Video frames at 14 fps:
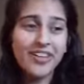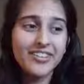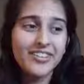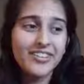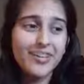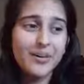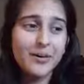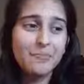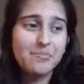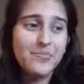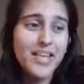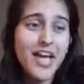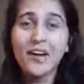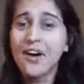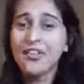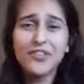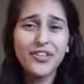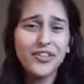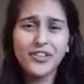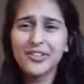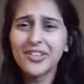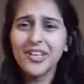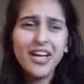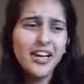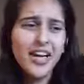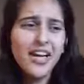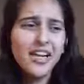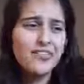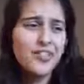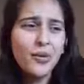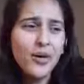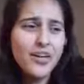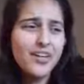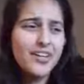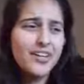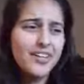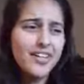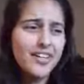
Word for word: And um, now I feel kind of annoyed,